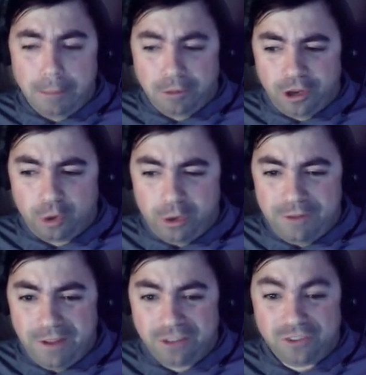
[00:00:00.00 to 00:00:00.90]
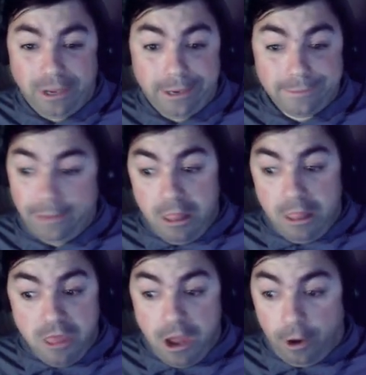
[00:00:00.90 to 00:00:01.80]
political events, and
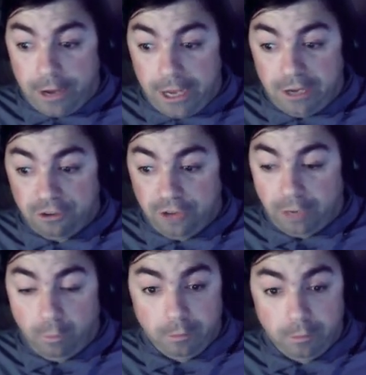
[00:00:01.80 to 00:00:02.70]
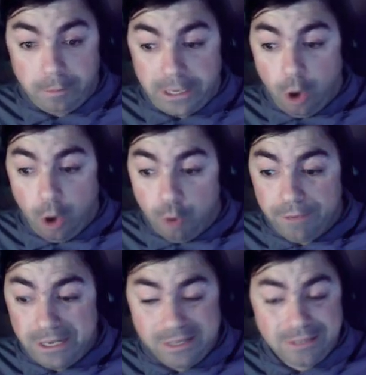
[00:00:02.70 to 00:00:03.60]
they are getting sick, whether it be
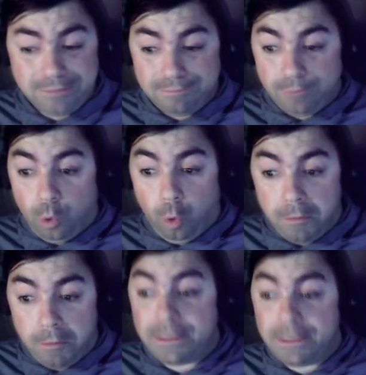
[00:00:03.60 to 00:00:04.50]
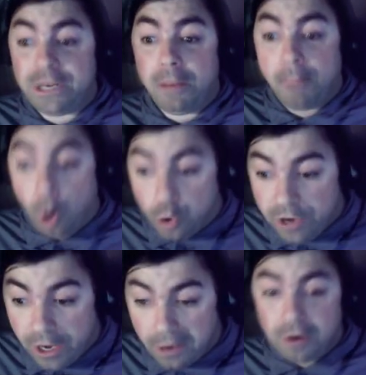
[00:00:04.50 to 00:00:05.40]
COVID or maybe
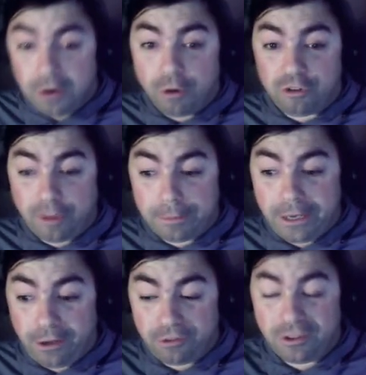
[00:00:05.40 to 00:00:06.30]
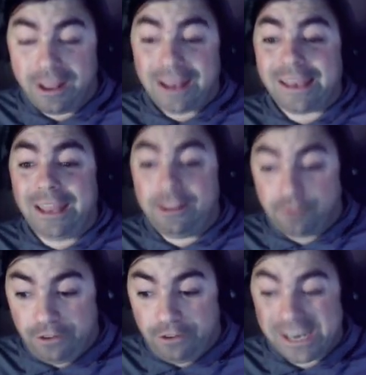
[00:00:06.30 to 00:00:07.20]
pneumonia or something else. Let's
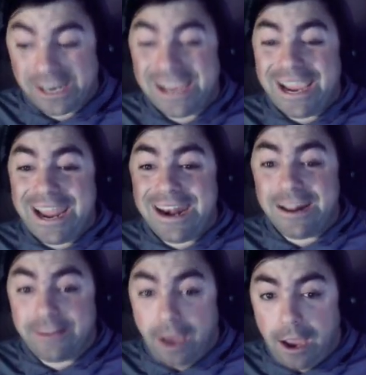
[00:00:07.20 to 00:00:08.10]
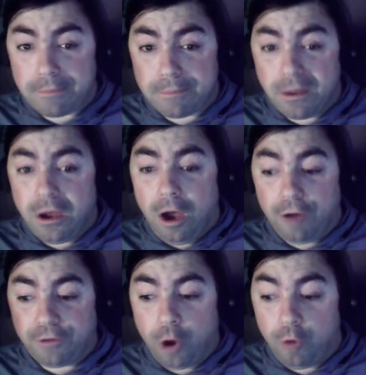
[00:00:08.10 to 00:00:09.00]
face it, in the time
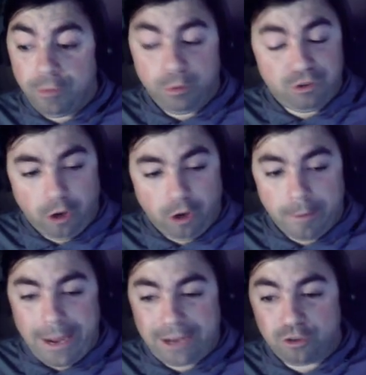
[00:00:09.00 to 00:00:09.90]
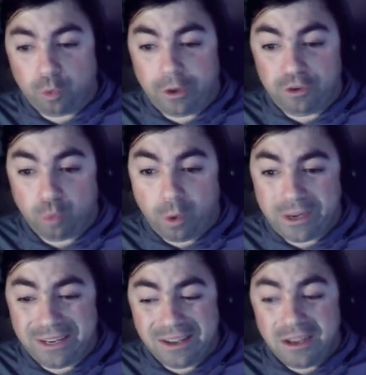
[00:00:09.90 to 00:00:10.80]
of COVID, which started back in 2020,